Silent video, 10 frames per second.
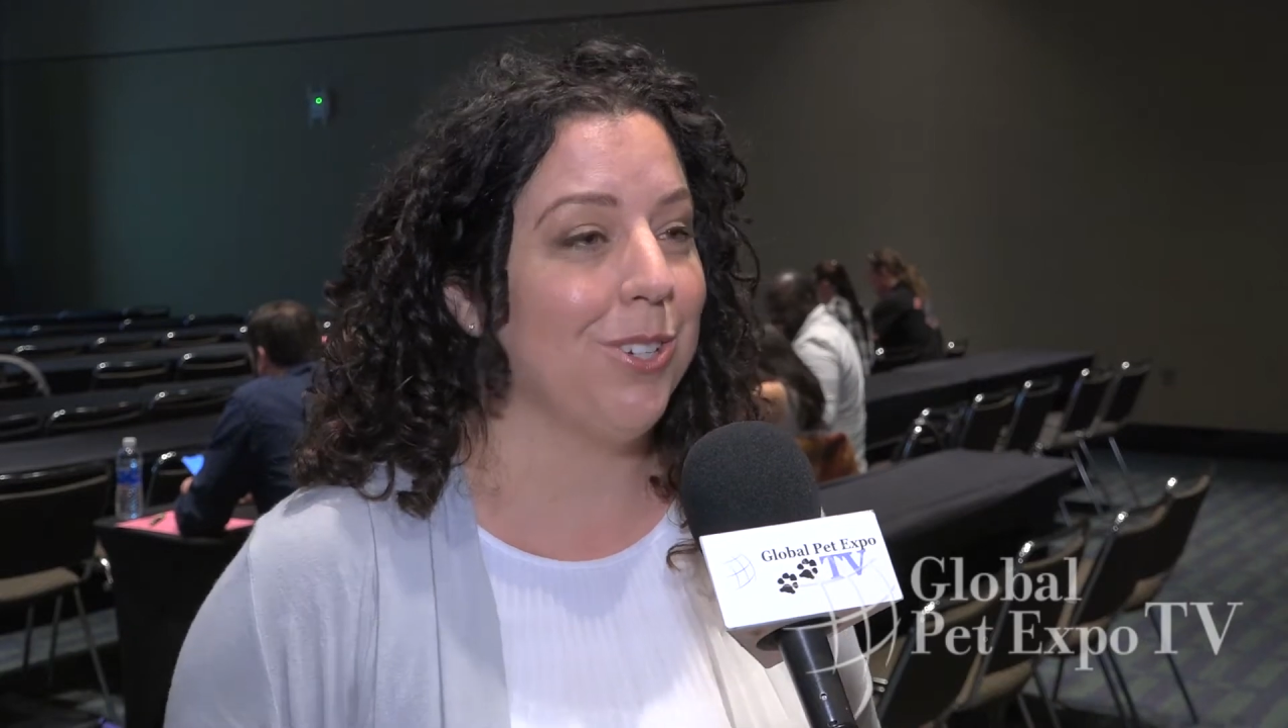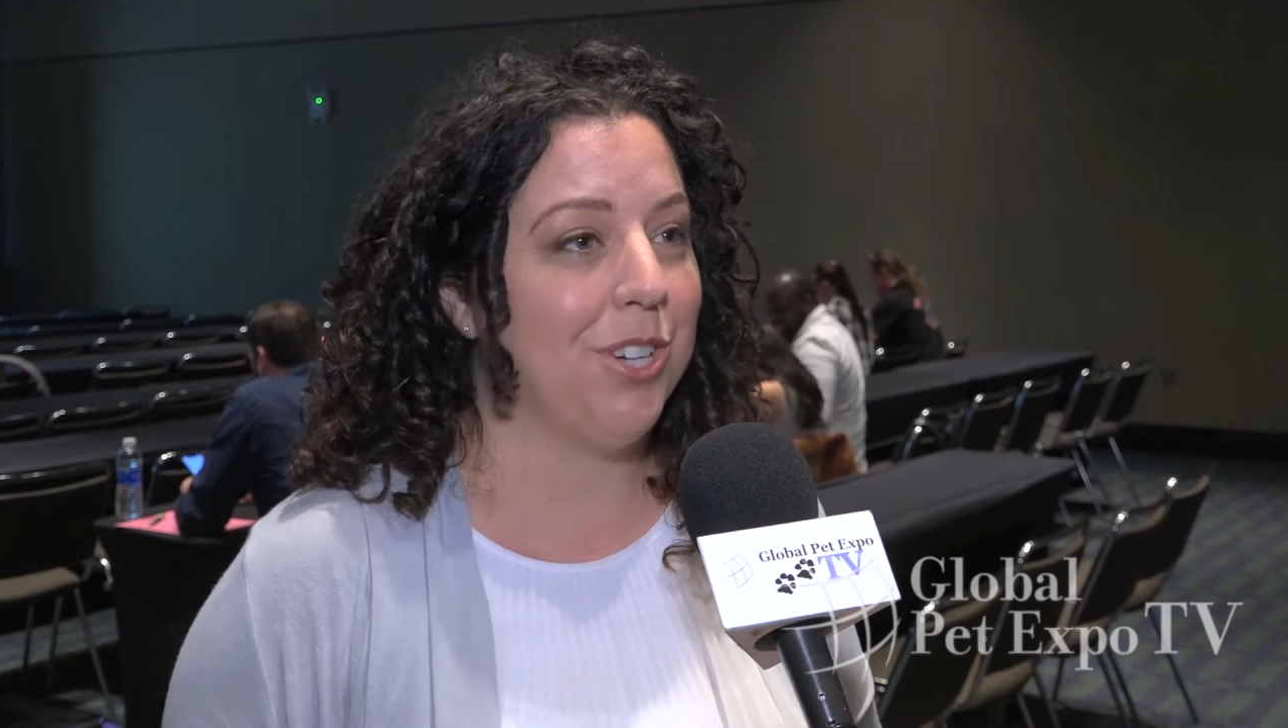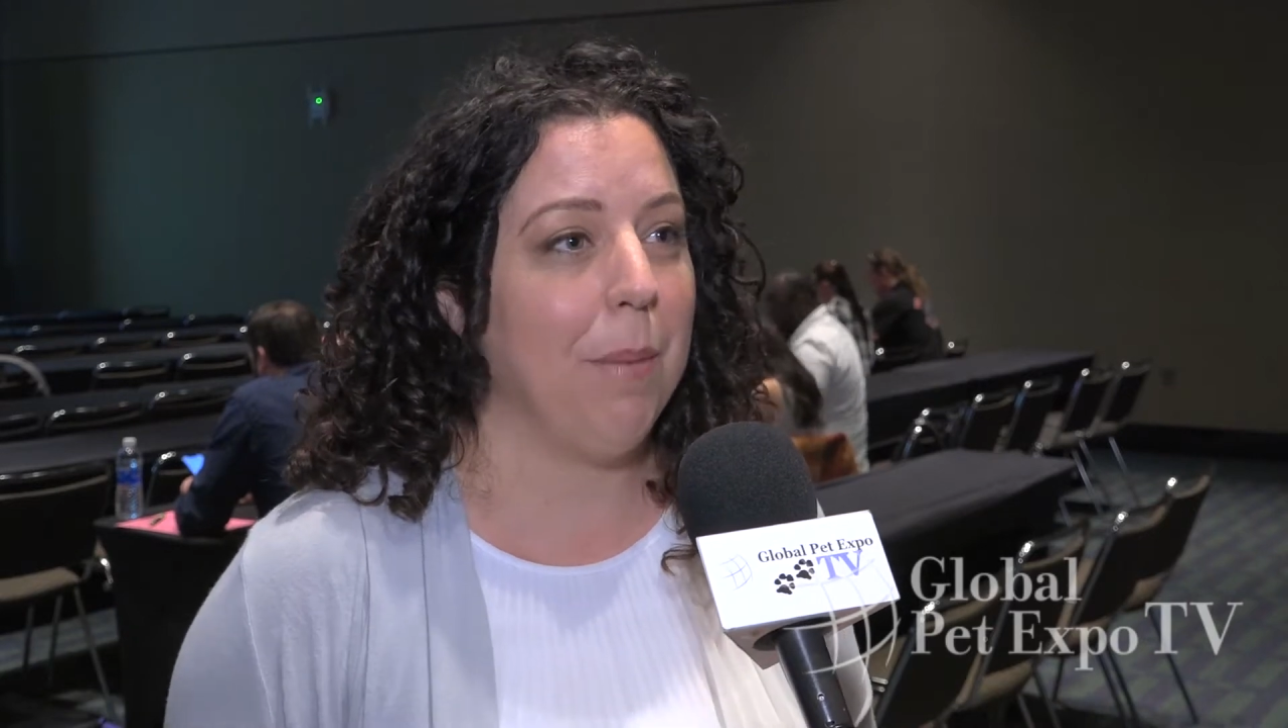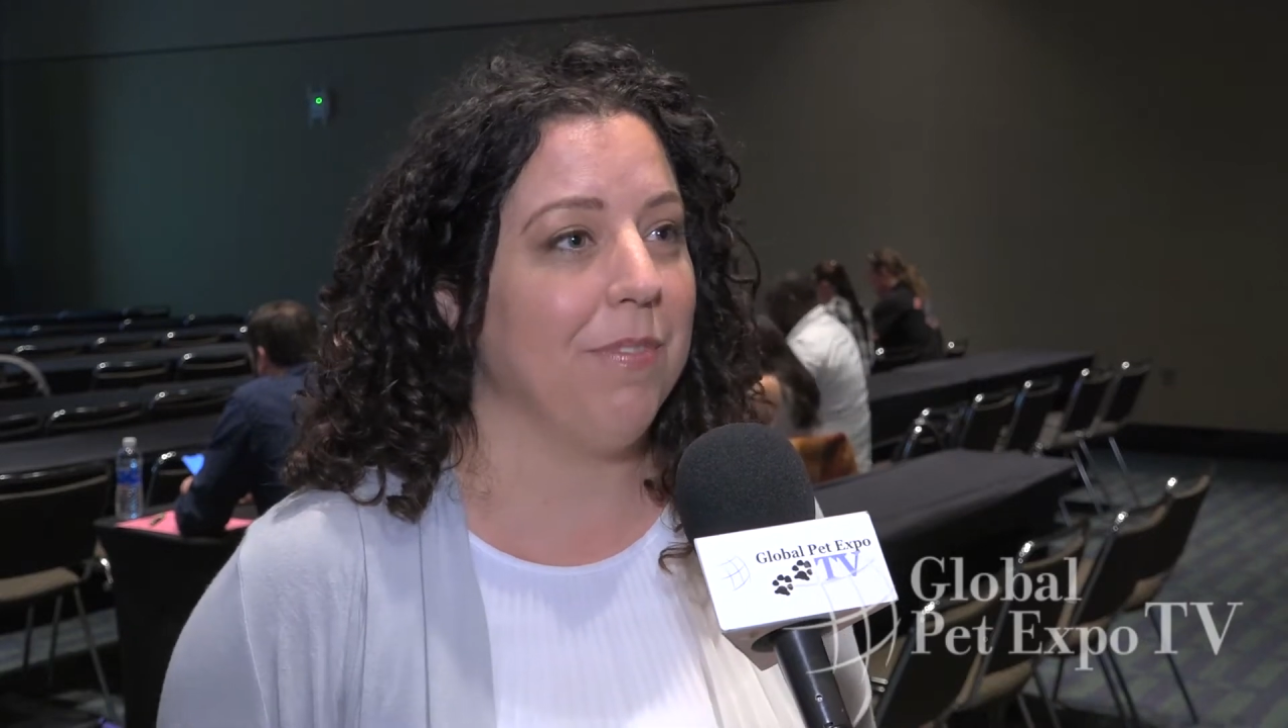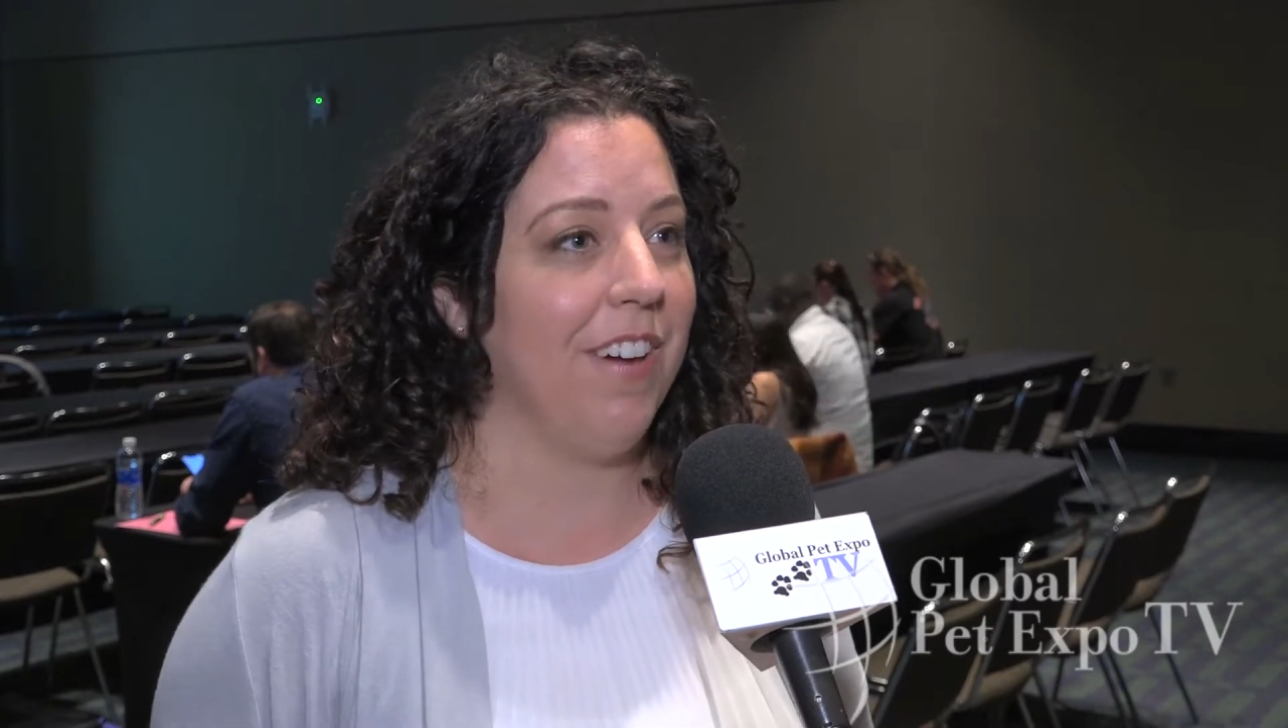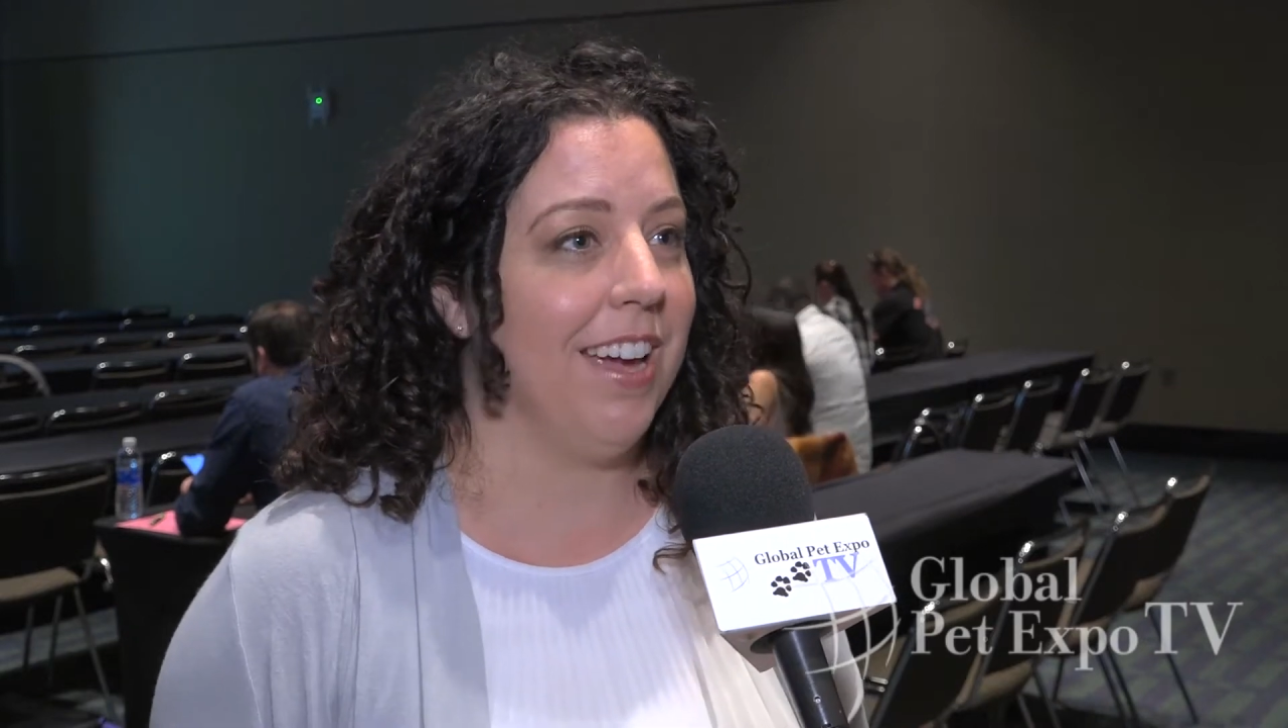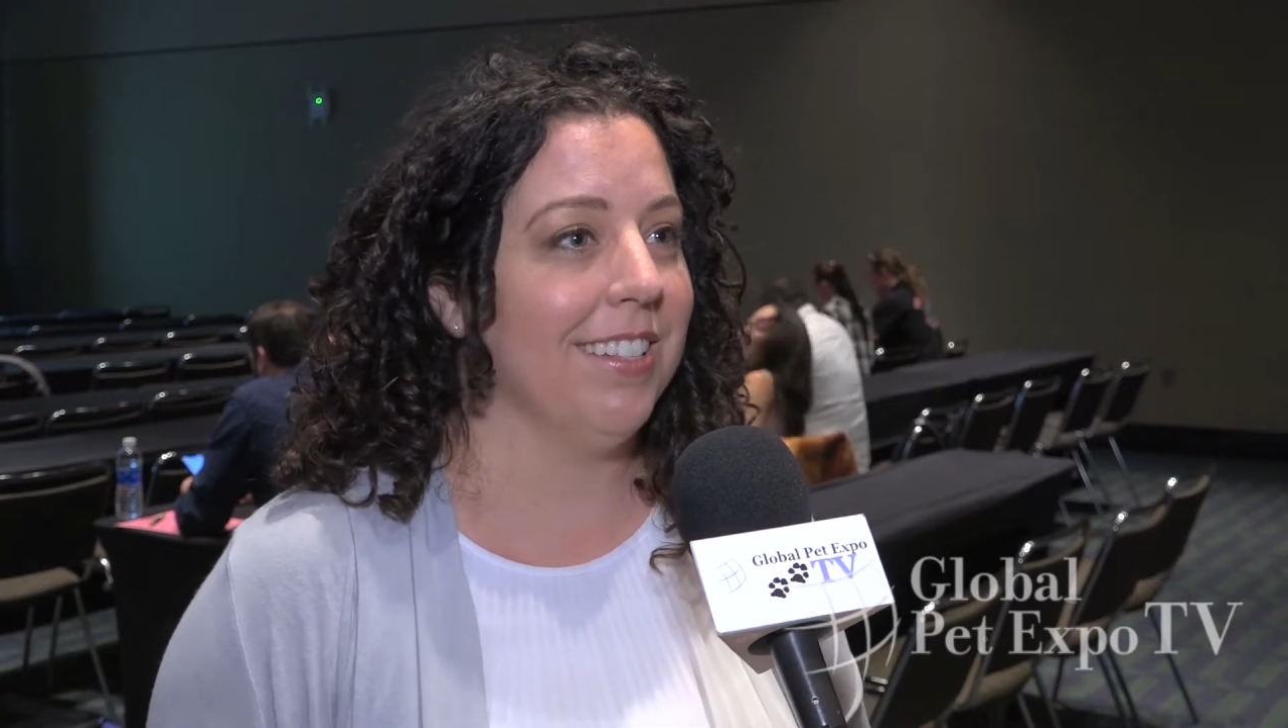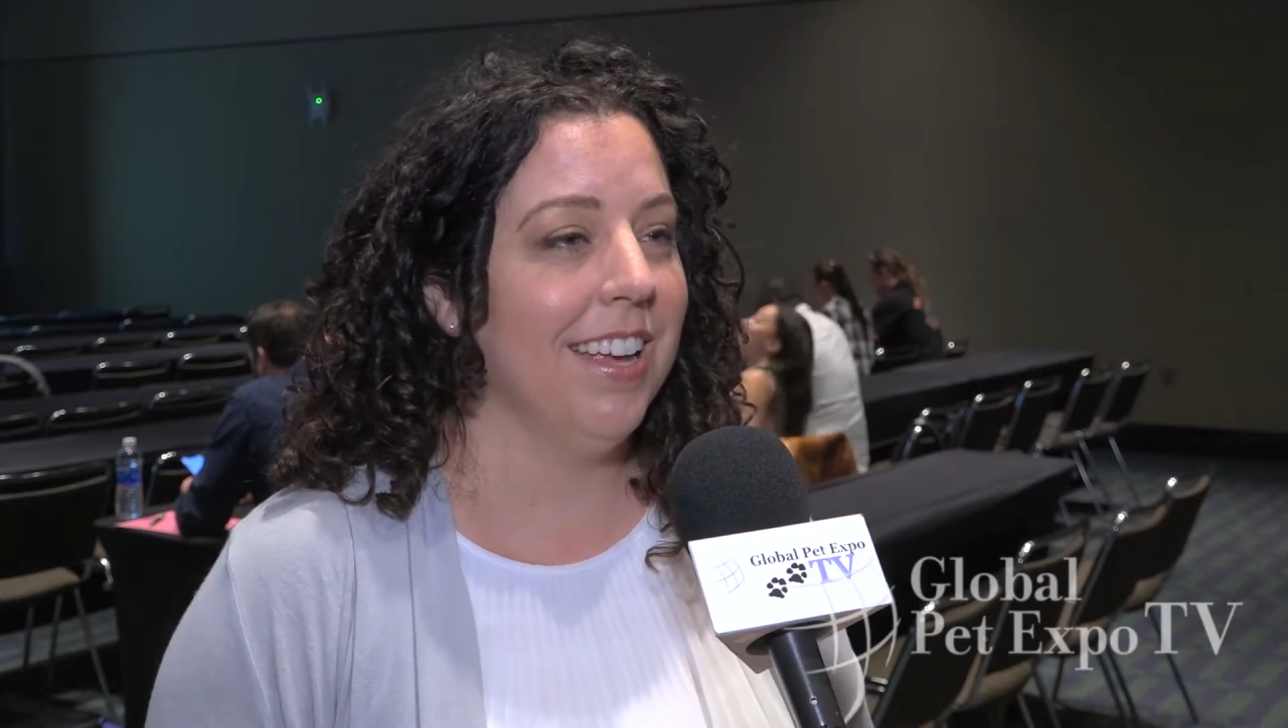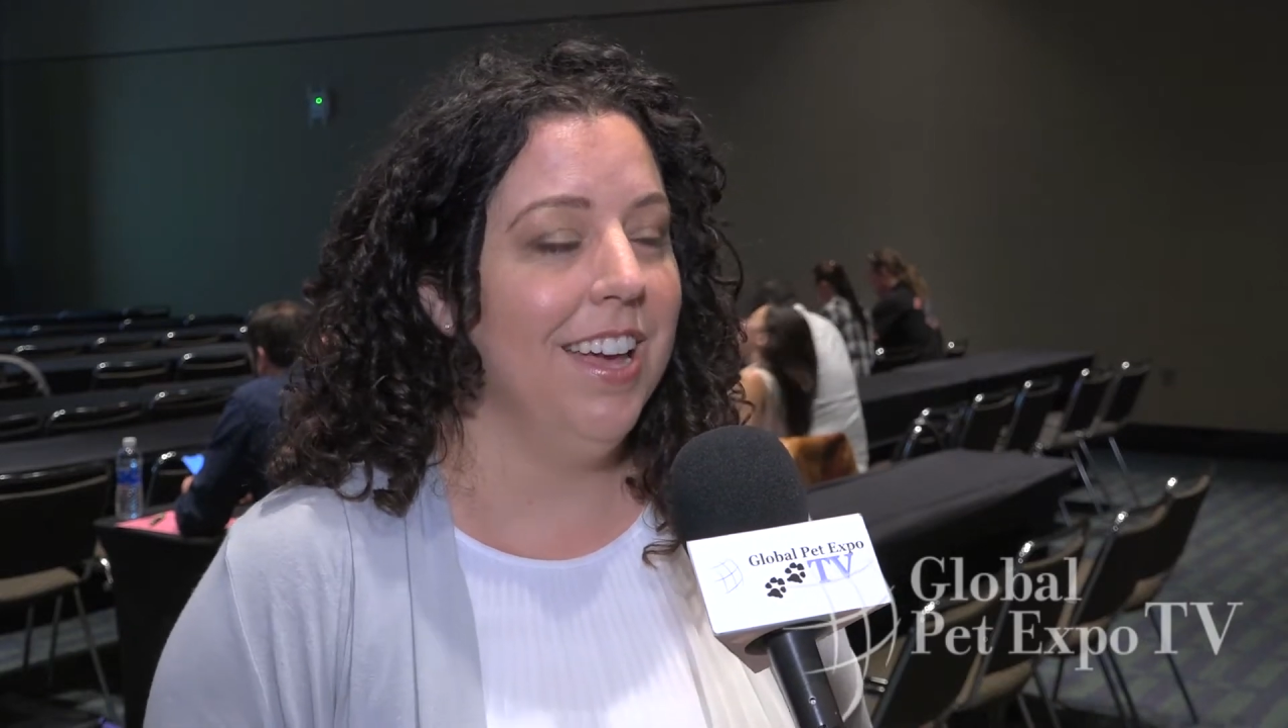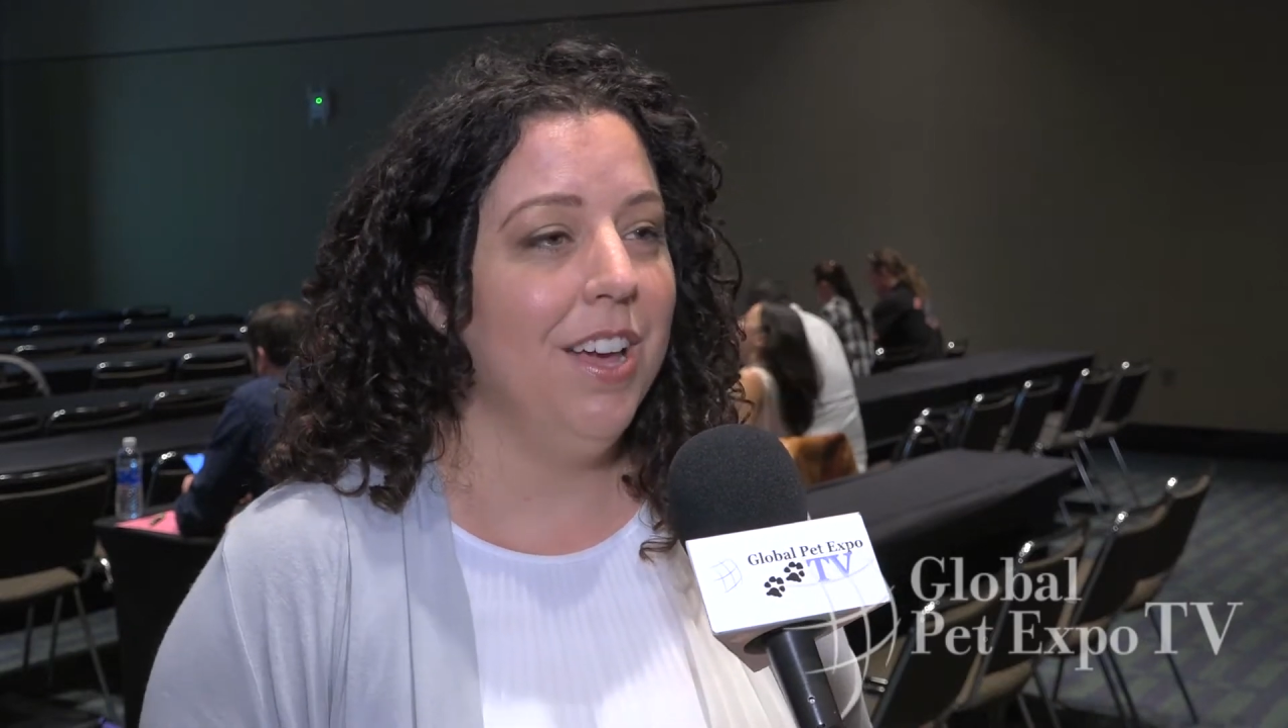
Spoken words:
Shopify's,